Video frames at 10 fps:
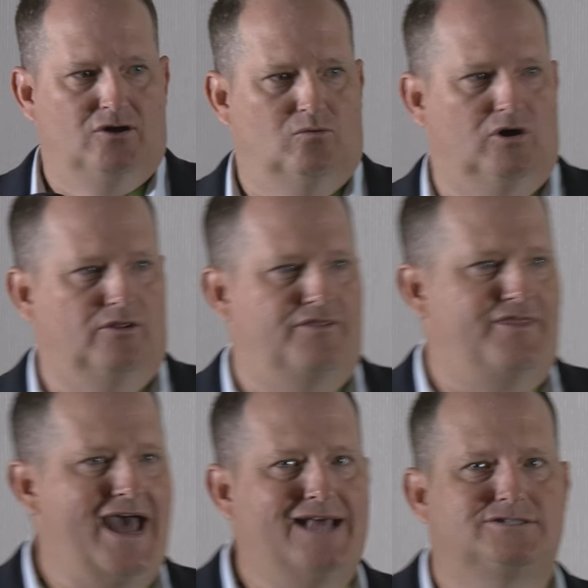Well,
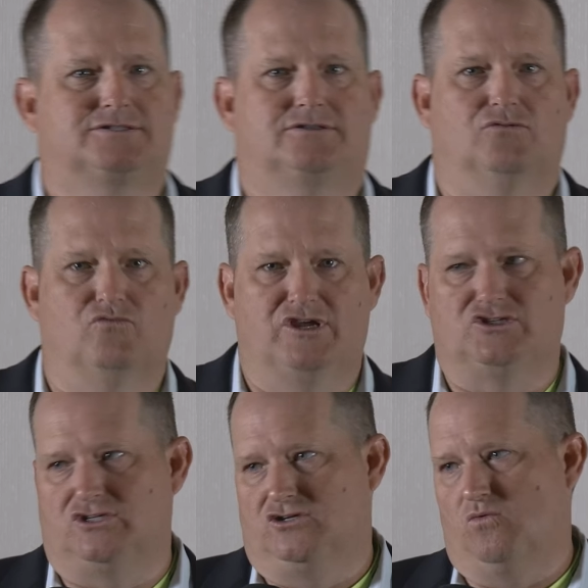that's the
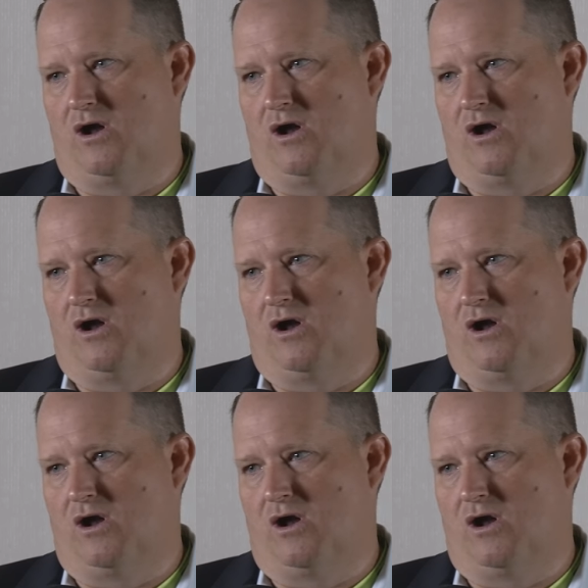reason you